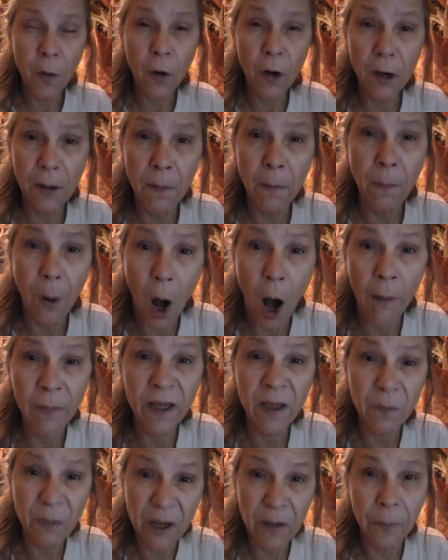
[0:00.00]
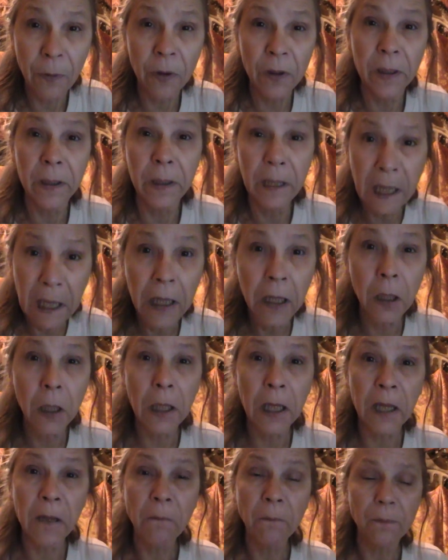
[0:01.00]
were embalming people
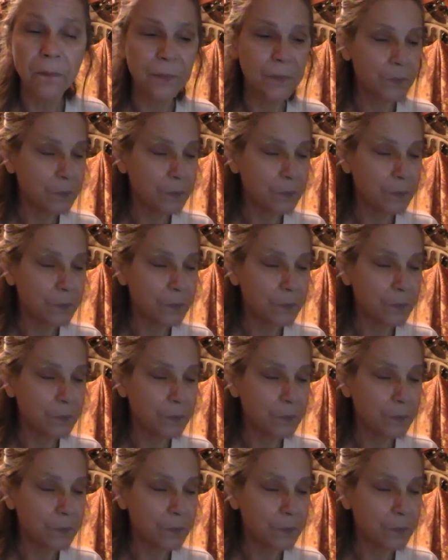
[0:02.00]
illegally